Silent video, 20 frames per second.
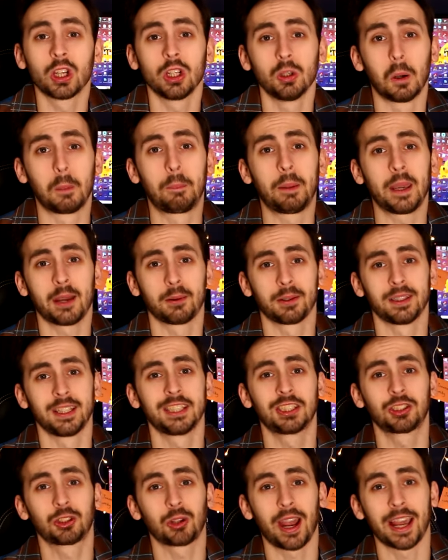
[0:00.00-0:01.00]
going to appear in
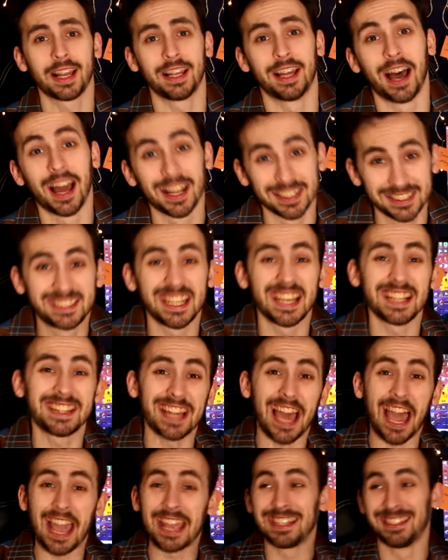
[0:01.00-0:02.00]
this trailer. And did
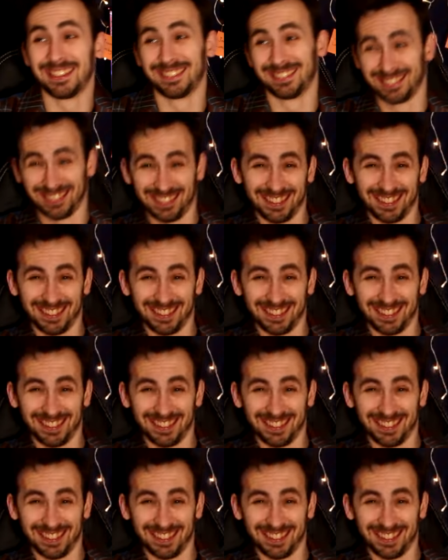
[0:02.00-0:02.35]
they?